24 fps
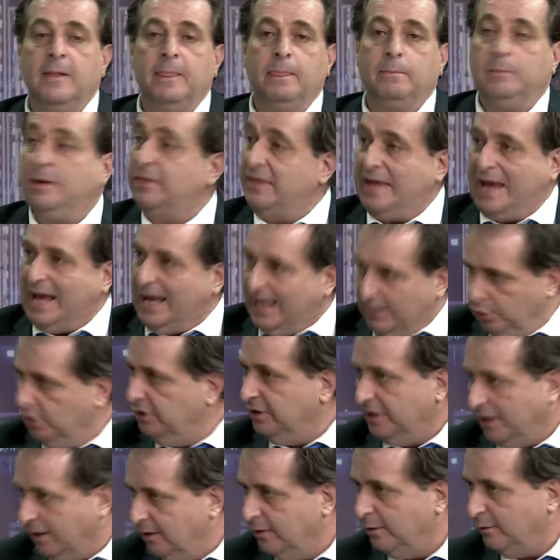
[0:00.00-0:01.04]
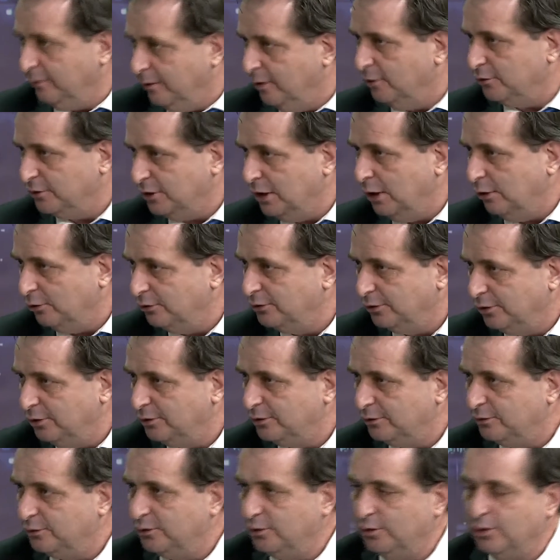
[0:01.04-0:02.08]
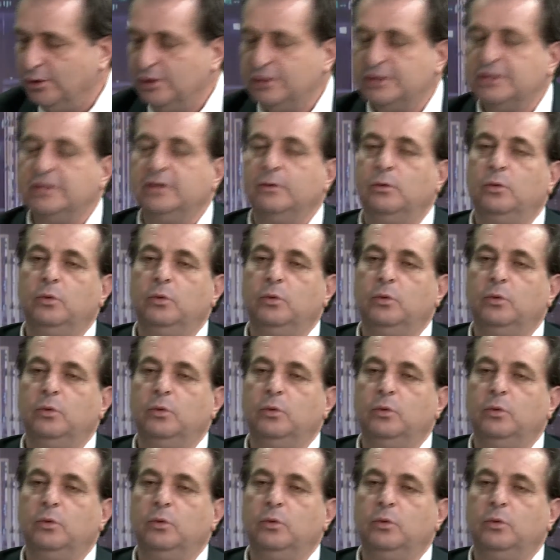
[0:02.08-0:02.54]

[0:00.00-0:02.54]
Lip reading: But there are not 100,000 households, of course.